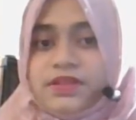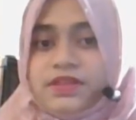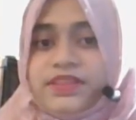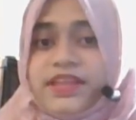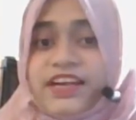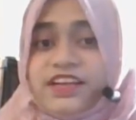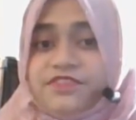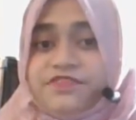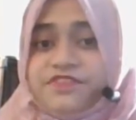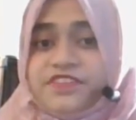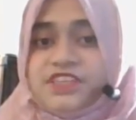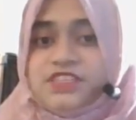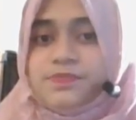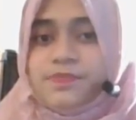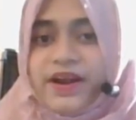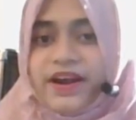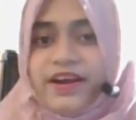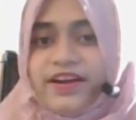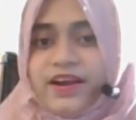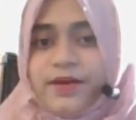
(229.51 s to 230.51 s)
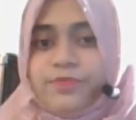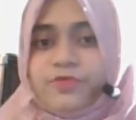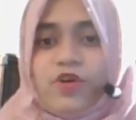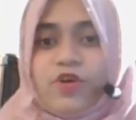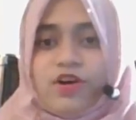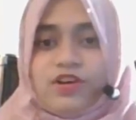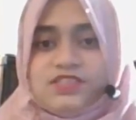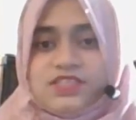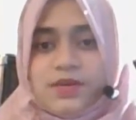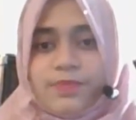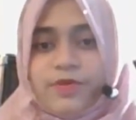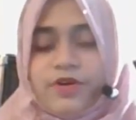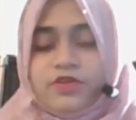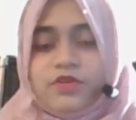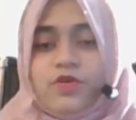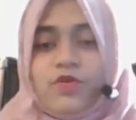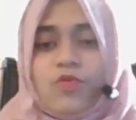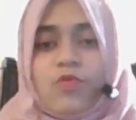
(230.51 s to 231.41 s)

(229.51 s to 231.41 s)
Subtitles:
that the first paragraph talks about